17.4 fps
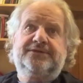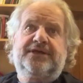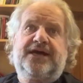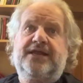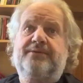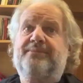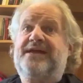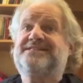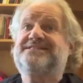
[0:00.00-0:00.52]

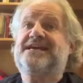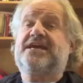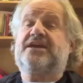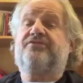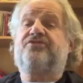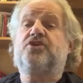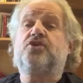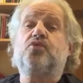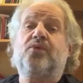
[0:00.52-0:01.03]
and it may take a
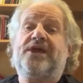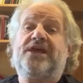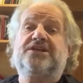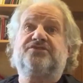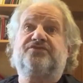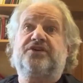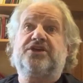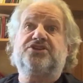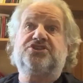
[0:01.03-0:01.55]
few
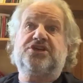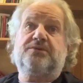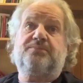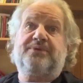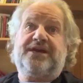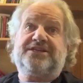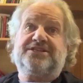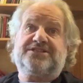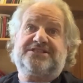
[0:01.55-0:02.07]
weeks for your
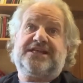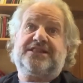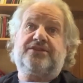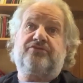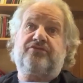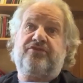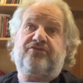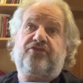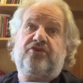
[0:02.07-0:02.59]
GP to send the
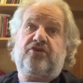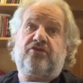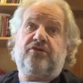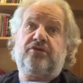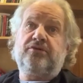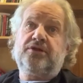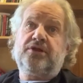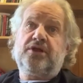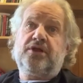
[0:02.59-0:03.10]
referral,